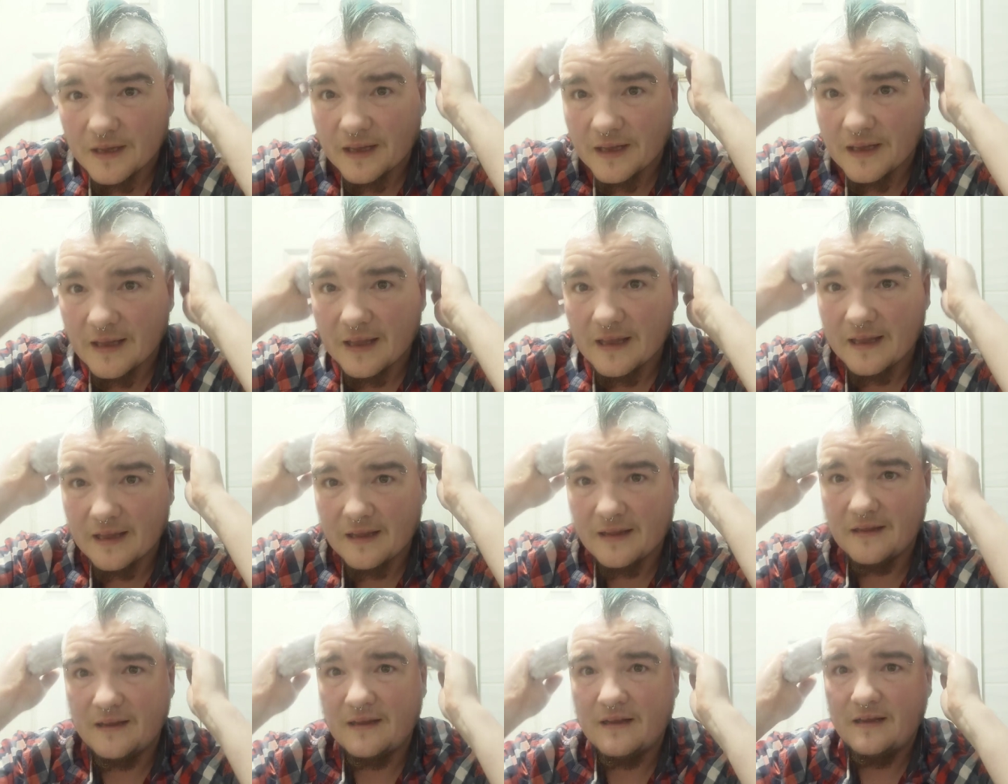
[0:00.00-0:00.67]
like
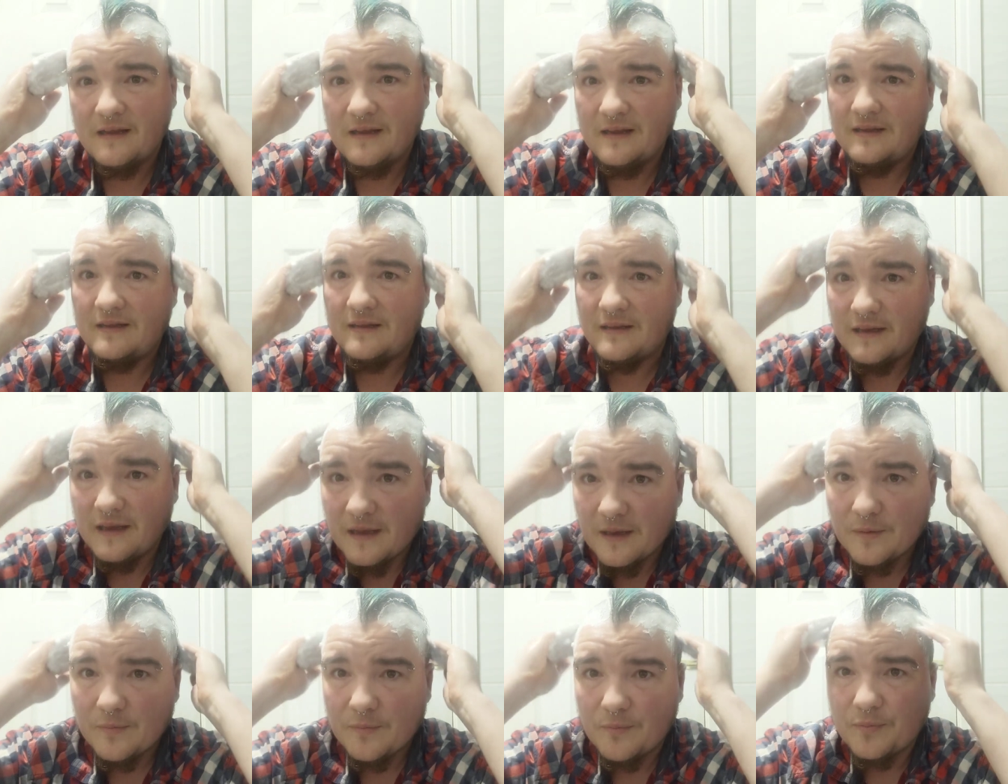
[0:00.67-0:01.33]
it
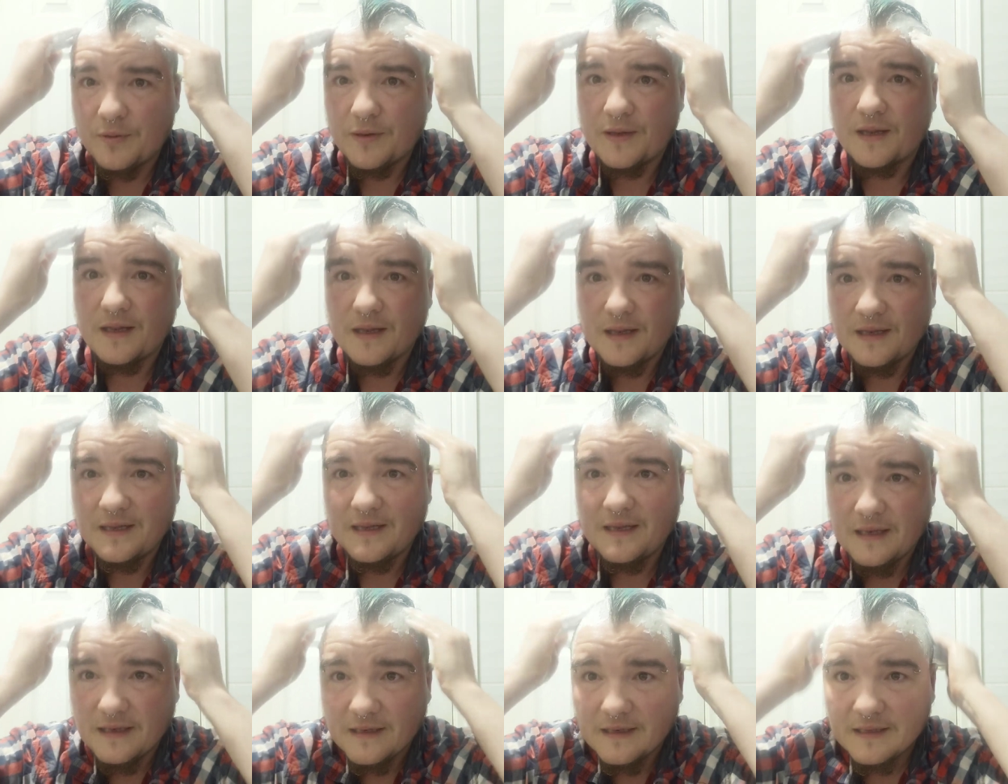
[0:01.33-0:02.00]
like
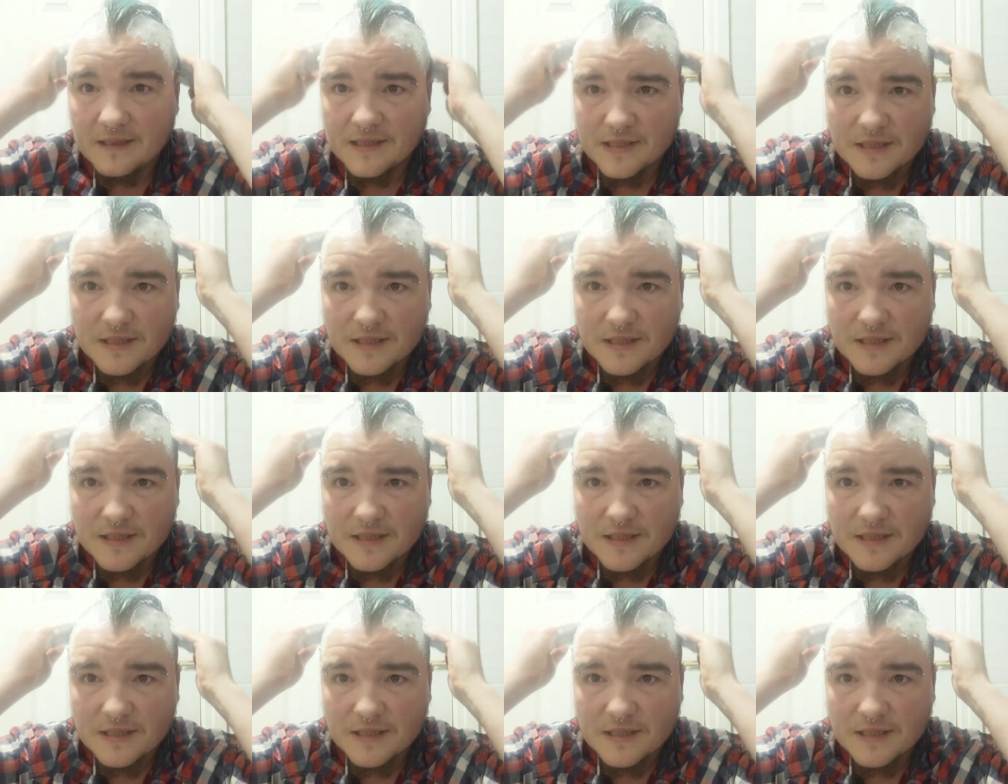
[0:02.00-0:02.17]
completely